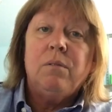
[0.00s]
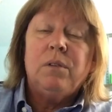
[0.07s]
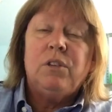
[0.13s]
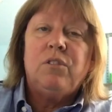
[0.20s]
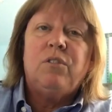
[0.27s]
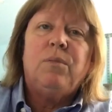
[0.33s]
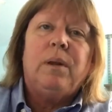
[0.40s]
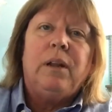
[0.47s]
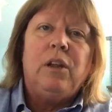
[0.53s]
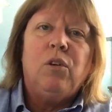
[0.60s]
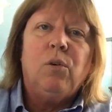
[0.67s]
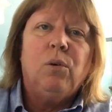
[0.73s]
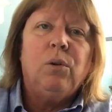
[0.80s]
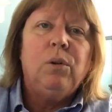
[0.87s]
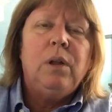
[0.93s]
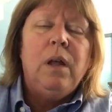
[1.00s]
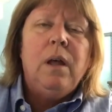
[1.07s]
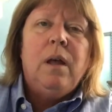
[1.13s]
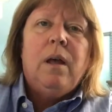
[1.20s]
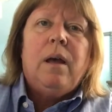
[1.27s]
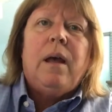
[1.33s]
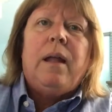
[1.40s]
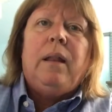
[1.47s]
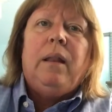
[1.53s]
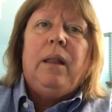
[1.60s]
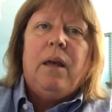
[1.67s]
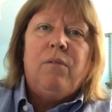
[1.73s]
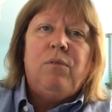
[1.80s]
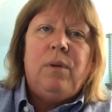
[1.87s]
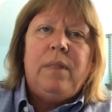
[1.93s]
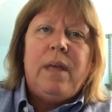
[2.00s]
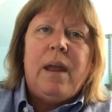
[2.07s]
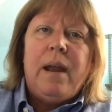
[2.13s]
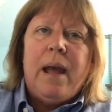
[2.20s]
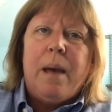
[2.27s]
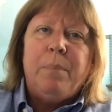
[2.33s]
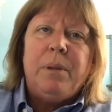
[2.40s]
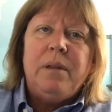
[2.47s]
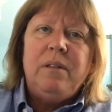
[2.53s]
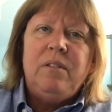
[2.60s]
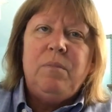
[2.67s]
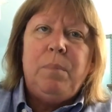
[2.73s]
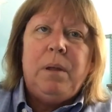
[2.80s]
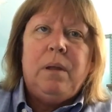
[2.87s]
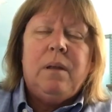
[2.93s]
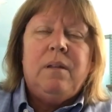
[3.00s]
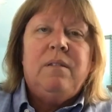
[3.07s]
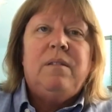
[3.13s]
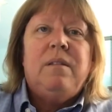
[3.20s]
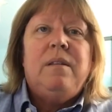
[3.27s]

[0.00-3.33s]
which is really cool. I love when that happens because